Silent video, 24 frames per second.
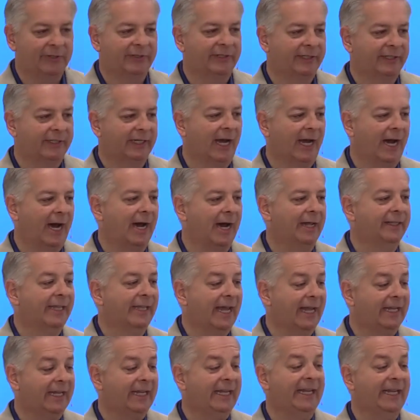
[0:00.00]
to God
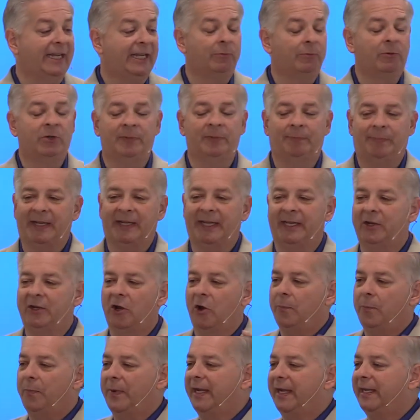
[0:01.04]
that he would be
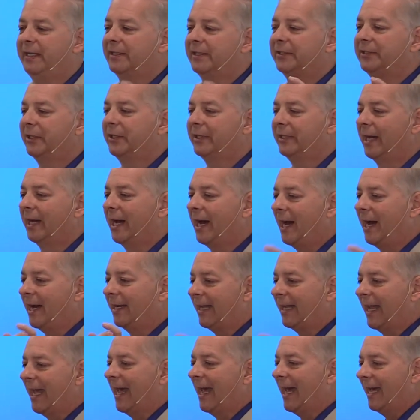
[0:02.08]
obedient to God
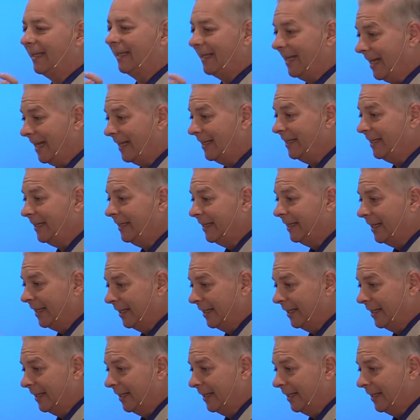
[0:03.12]
at any